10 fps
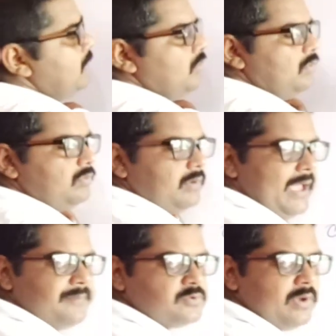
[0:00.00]
you
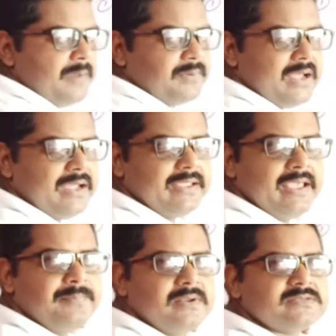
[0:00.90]
have to apply
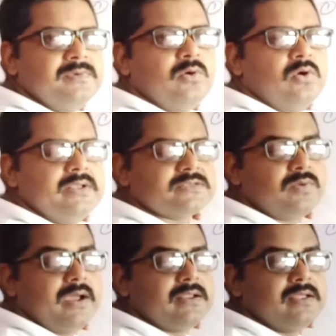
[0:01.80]
a plus b whole
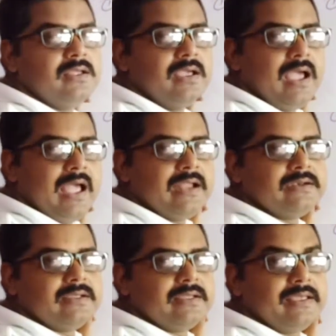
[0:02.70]
square
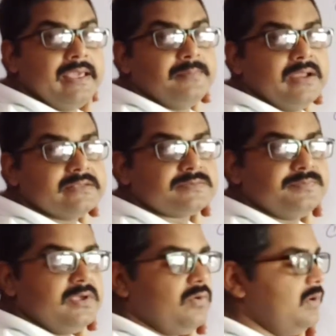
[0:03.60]
and a minus
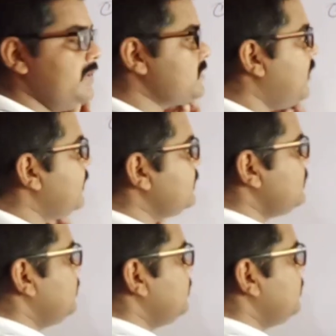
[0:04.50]
b whole square,